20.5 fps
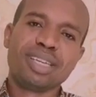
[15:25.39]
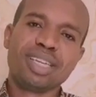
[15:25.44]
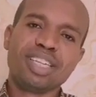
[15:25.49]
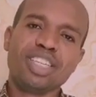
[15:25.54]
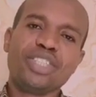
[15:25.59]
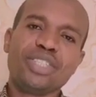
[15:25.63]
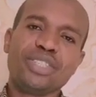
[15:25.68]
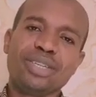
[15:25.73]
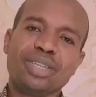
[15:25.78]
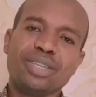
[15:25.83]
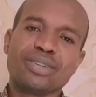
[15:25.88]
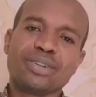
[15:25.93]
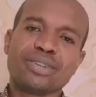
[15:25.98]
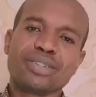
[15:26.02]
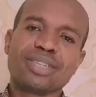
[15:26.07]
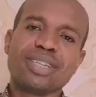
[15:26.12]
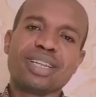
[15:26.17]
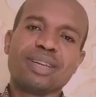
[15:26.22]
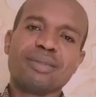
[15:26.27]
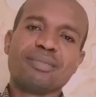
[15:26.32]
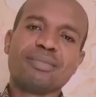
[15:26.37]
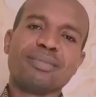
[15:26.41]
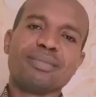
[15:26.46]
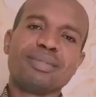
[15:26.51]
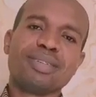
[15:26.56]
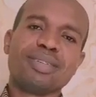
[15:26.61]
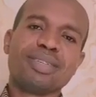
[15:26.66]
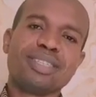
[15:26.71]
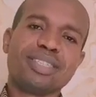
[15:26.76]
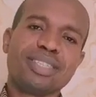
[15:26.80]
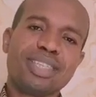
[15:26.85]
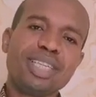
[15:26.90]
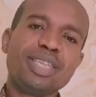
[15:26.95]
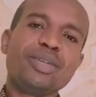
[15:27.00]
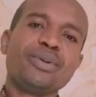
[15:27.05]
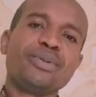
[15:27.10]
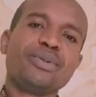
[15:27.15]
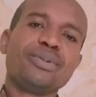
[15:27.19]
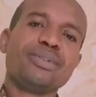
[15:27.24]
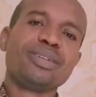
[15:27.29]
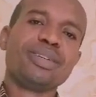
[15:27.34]
In Jesus' name. See
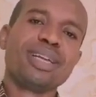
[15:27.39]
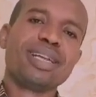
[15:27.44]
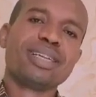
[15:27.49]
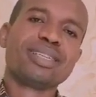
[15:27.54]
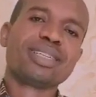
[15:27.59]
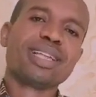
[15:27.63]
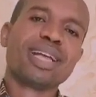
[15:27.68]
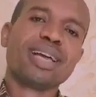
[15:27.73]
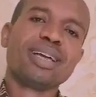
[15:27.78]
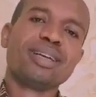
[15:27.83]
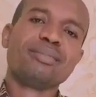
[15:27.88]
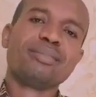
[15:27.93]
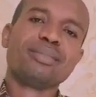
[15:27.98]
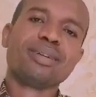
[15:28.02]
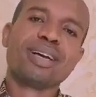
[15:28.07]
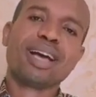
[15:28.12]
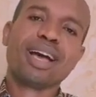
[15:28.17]
you next time.